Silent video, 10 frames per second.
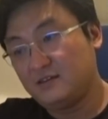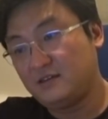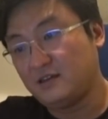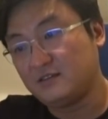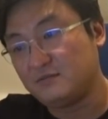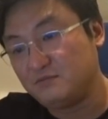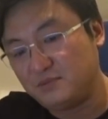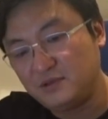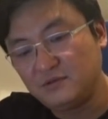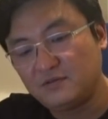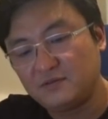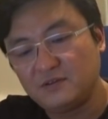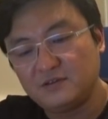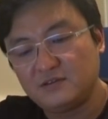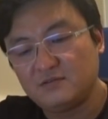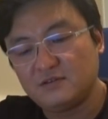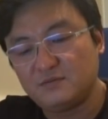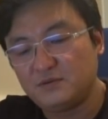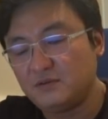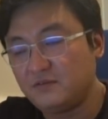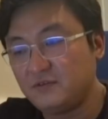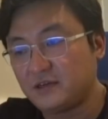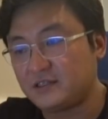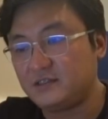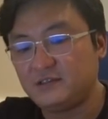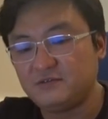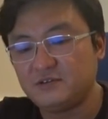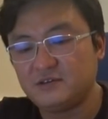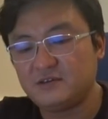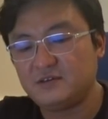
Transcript: It has a beautiful interior, beautiful exterior.